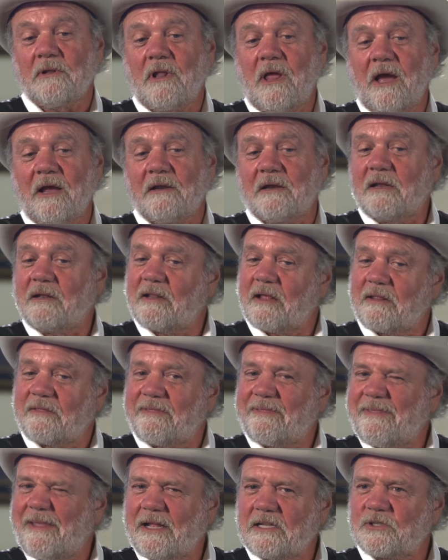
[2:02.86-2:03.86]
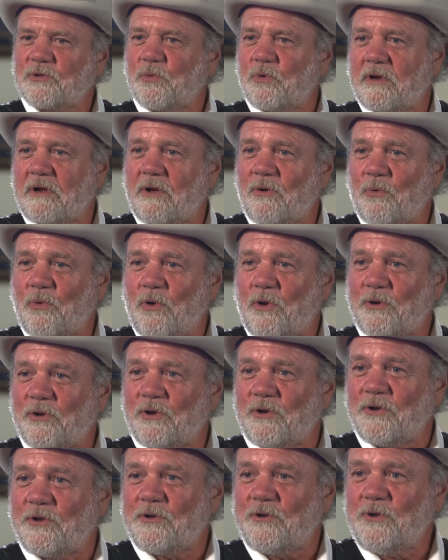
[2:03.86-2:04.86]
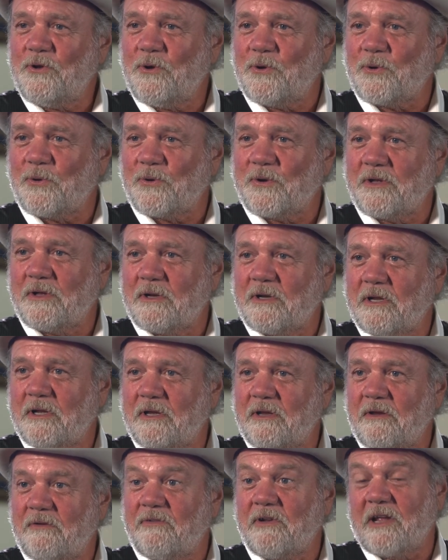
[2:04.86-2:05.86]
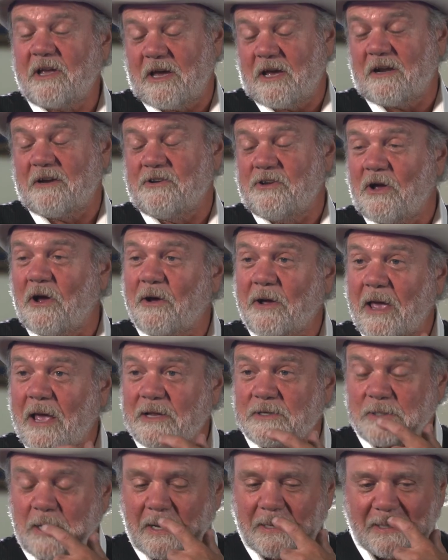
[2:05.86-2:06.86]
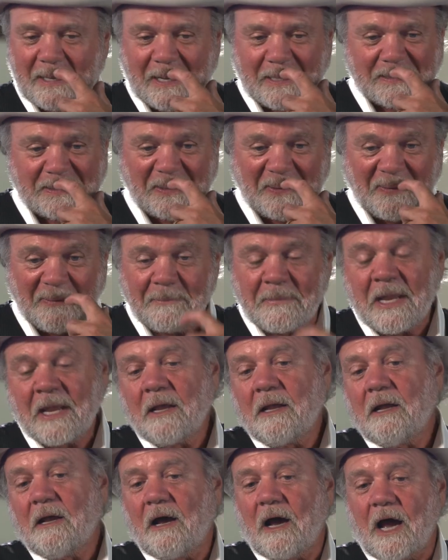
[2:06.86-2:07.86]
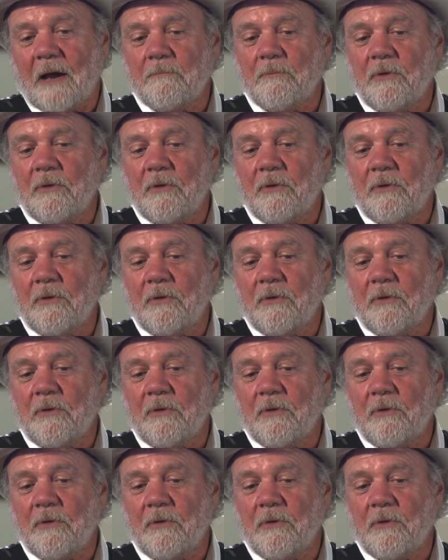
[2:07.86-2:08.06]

of lightning that that's what I wanted to do, and even at a young age like that. So I